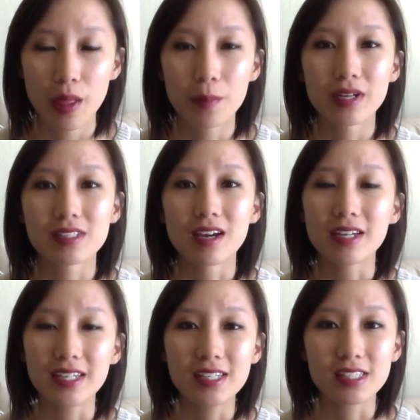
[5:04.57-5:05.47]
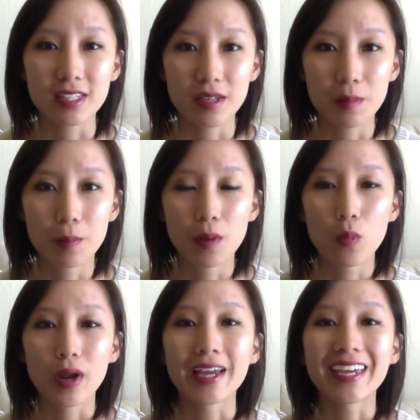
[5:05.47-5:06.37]
but it's not easy. But
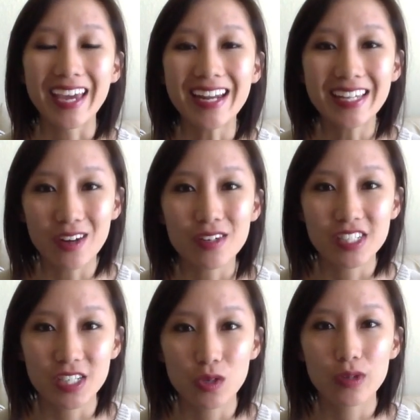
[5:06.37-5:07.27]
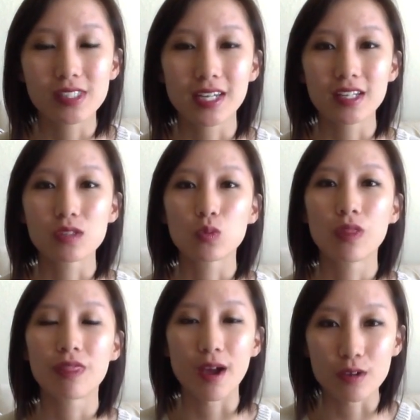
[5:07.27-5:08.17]
what I can guarantee you is that it is
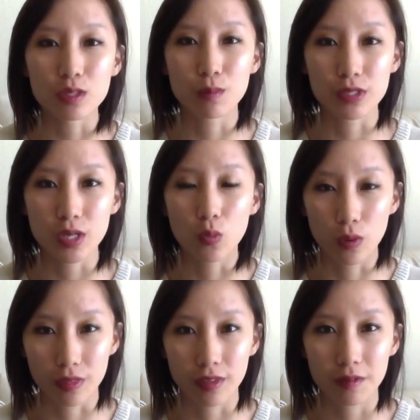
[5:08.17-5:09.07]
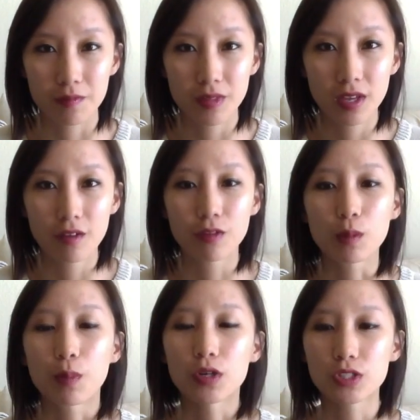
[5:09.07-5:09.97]
1000% worth it. For the
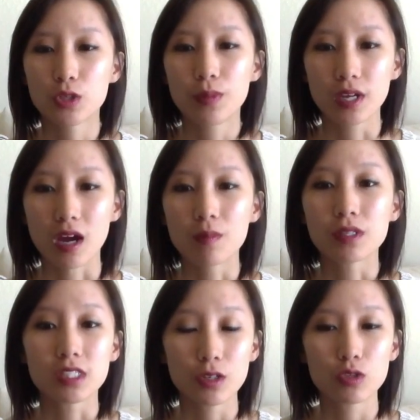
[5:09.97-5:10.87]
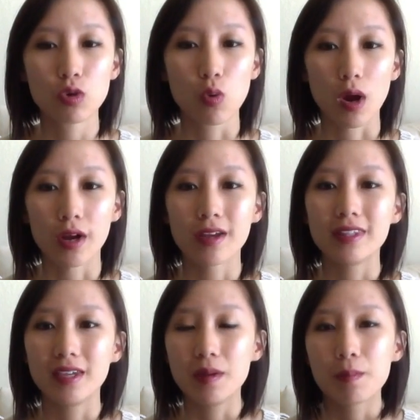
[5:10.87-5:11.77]
person you become, the skills you acquire, and
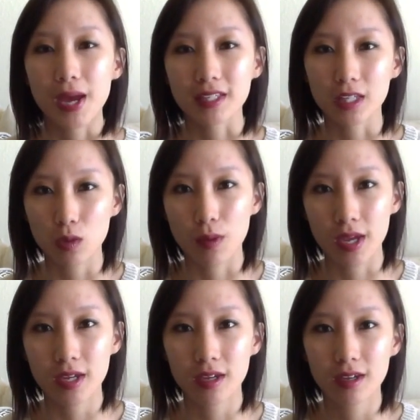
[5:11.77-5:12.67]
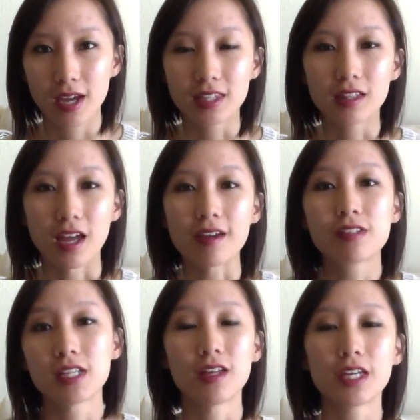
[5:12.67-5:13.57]
the impact that you make, and the
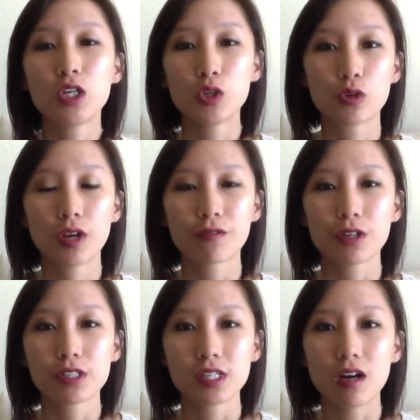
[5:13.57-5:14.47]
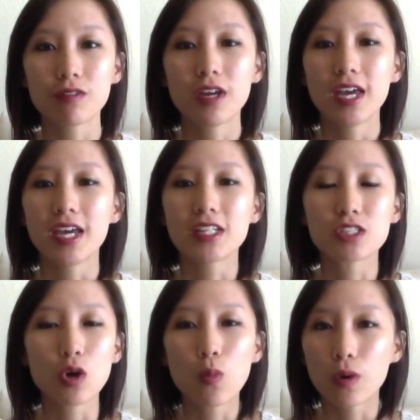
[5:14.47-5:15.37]
lifestyle that you create for yourself, it's
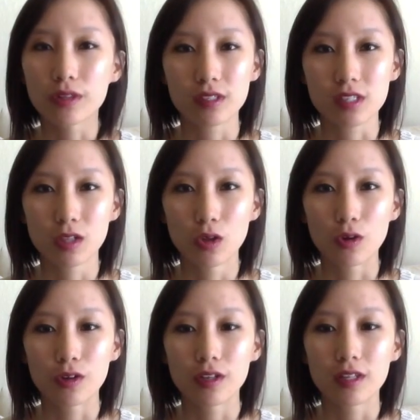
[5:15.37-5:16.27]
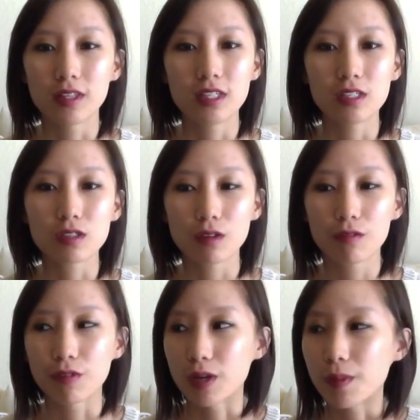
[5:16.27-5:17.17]
so worth it to learn these
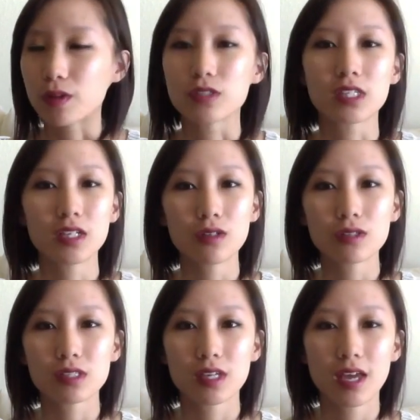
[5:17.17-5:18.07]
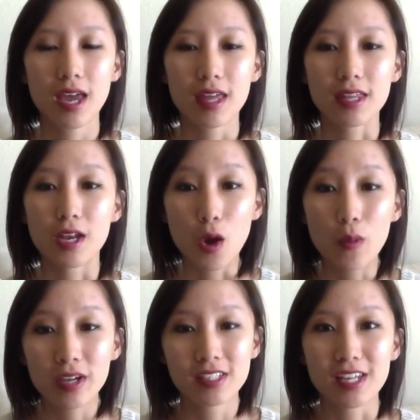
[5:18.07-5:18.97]
fundamental skills that no
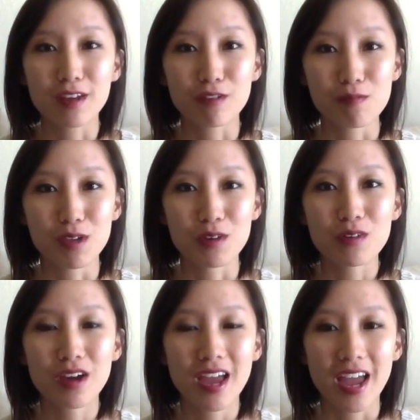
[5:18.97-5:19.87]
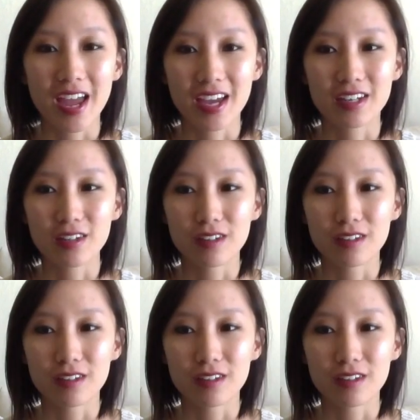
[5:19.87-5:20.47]
one can take from you, and